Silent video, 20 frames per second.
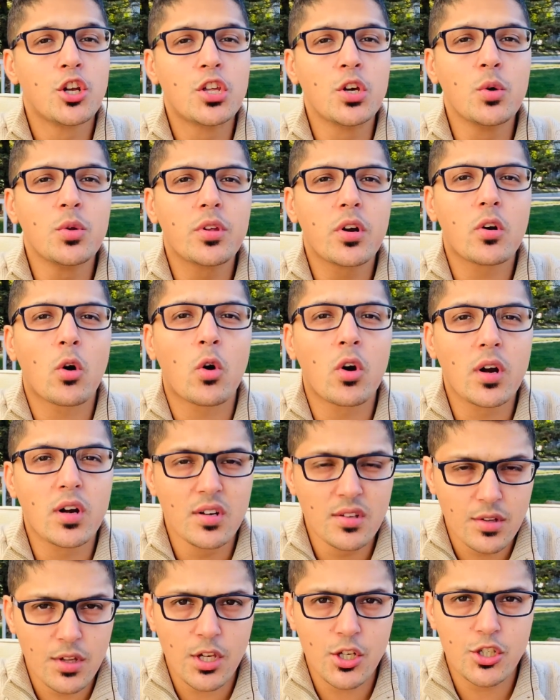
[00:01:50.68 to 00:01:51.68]
to their
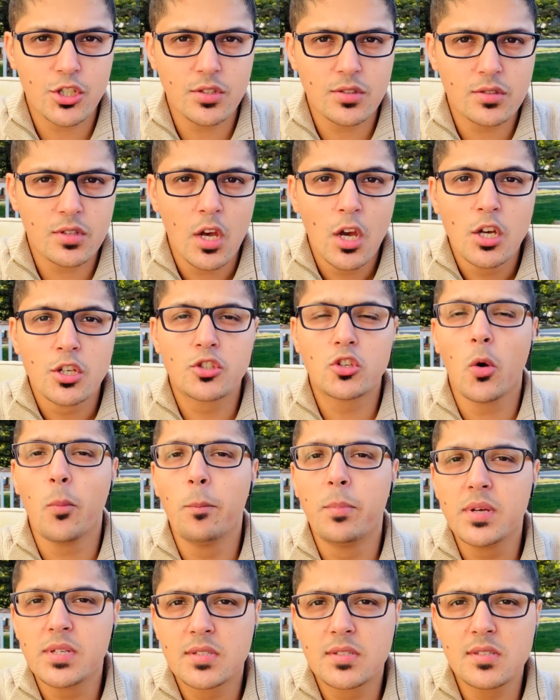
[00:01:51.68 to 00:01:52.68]
organizations so
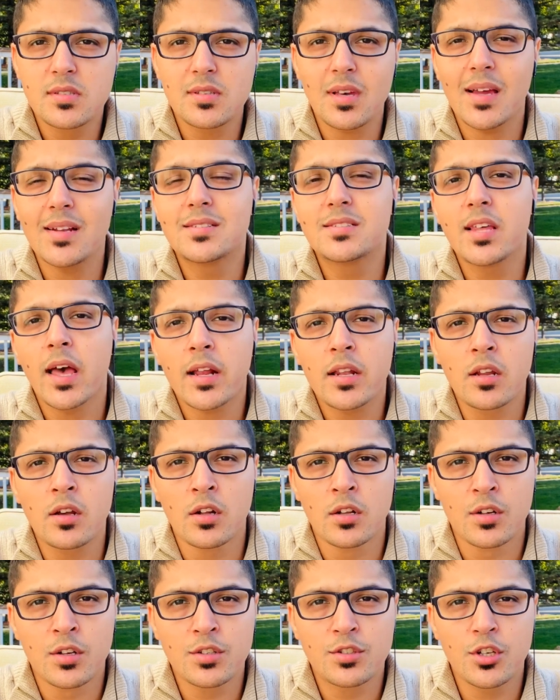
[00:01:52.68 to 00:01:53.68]
business and
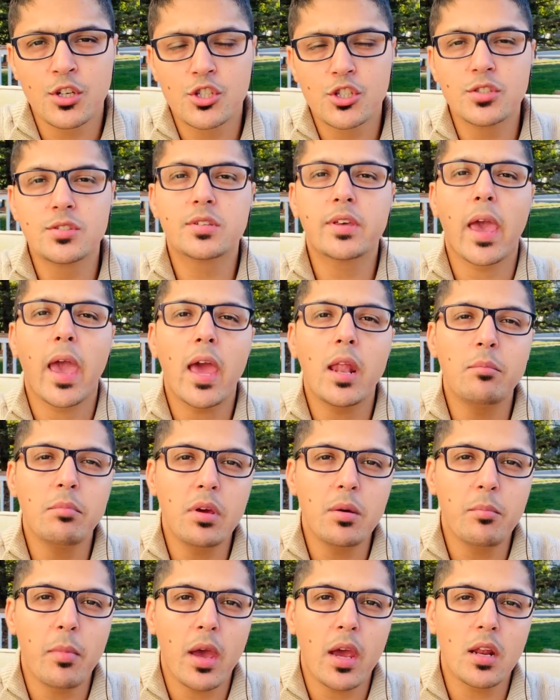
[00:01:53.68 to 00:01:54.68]
technical decisions can
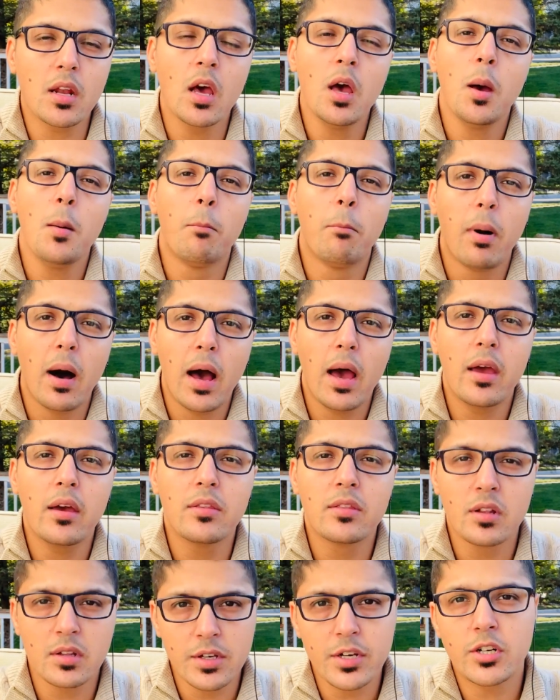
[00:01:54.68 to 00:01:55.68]
be made by
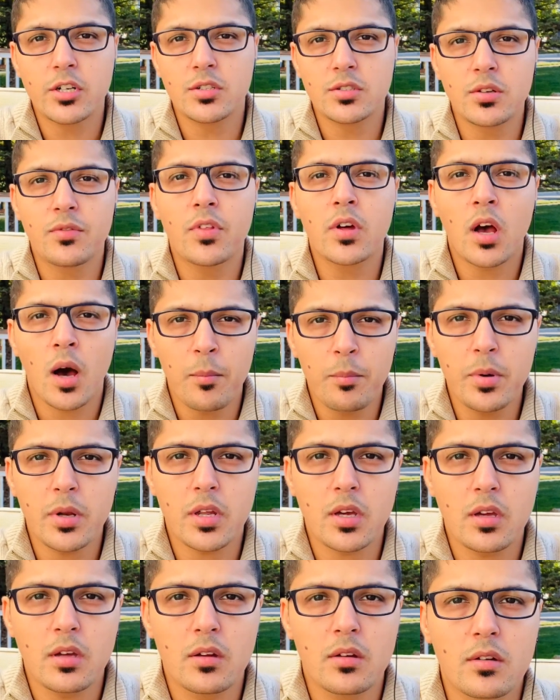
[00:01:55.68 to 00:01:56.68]
the leaders of the
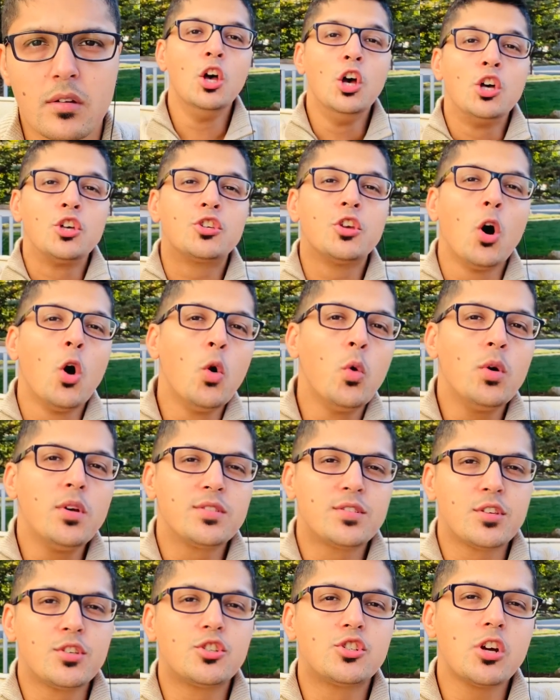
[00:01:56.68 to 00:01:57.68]
company. So who is
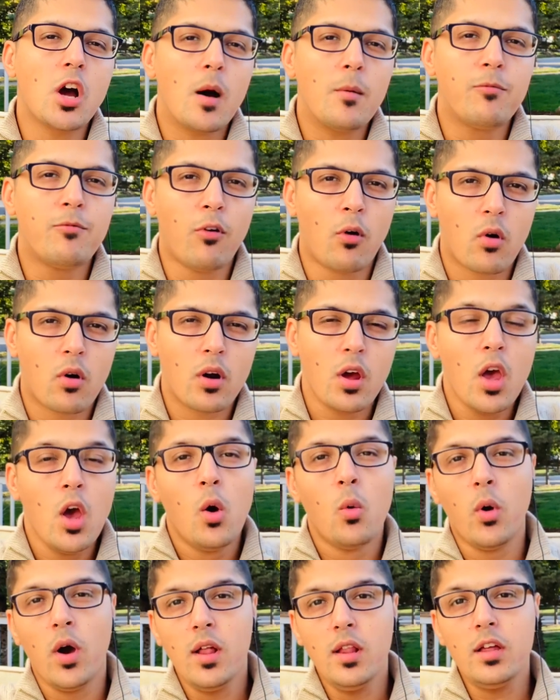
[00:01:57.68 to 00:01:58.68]
this job for?
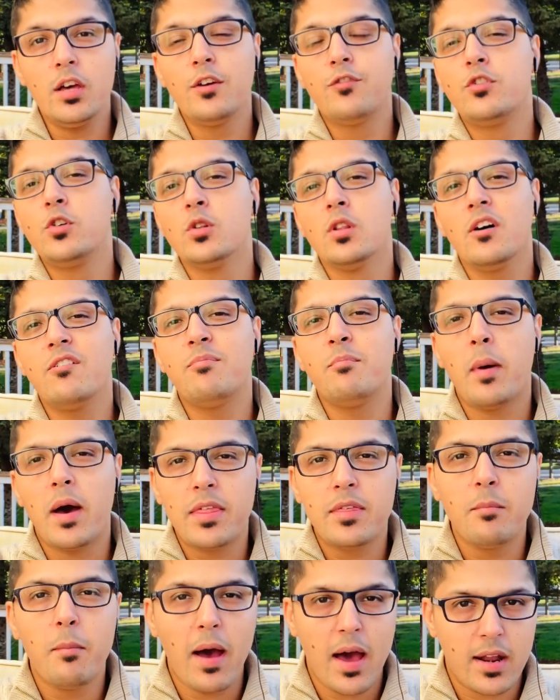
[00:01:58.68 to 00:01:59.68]
Well, if you love
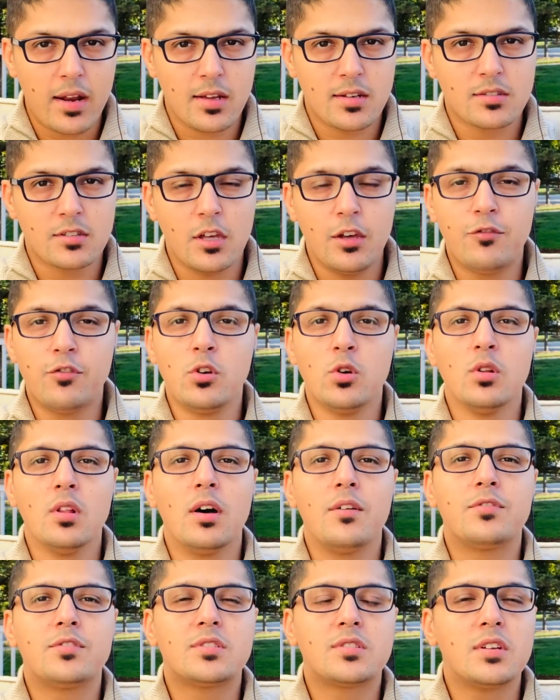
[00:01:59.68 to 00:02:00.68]
mathematics, if you
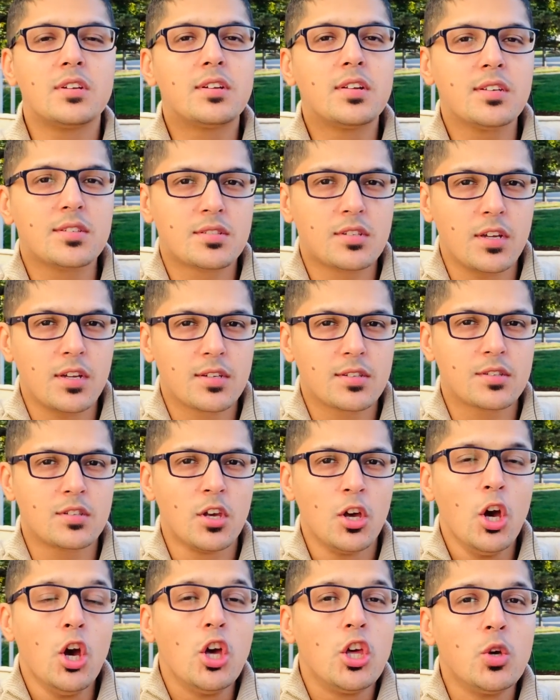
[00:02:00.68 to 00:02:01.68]
love statistics,
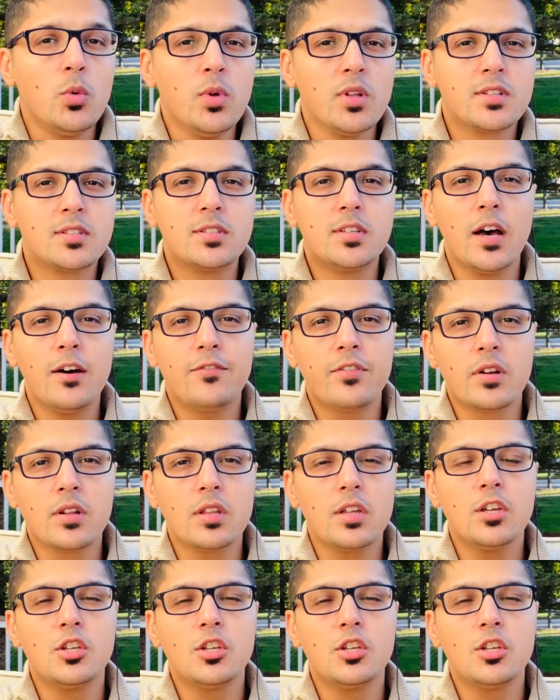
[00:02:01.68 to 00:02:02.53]
you will definitely